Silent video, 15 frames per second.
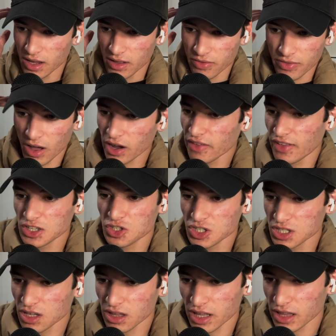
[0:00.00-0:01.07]

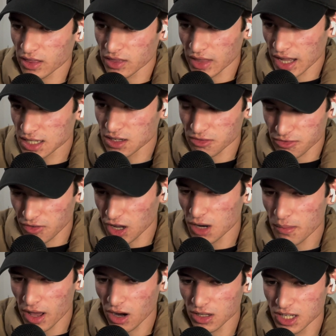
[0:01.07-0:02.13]
That's a
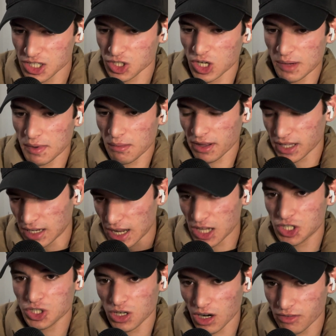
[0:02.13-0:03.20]
fundamental disagreement about the
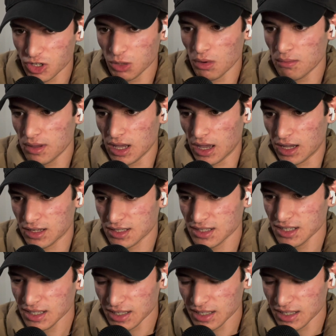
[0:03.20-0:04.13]
nature of human beings.